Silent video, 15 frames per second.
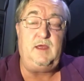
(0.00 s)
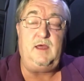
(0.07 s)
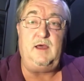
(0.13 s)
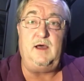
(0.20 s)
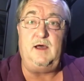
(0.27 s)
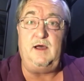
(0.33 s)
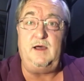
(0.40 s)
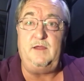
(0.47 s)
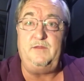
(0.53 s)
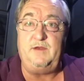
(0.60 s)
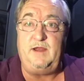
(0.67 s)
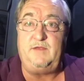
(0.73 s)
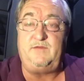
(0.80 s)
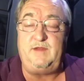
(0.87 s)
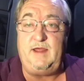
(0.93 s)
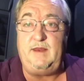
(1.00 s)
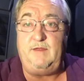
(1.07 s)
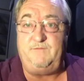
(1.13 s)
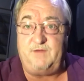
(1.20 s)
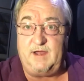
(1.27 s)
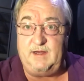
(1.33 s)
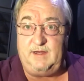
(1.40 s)
The next day, they
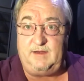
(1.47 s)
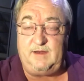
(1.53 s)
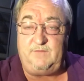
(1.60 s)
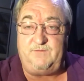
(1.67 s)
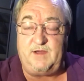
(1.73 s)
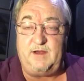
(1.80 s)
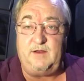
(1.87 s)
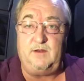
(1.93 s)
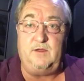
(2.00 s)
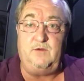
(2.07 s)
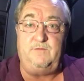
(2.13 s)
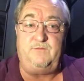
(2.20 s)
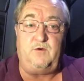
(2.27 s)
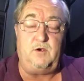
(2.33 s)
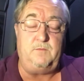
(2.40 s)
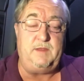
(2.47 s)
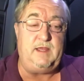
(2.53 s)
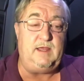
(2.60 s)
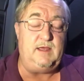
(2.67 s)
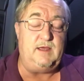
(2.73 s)
finally did find a load for me,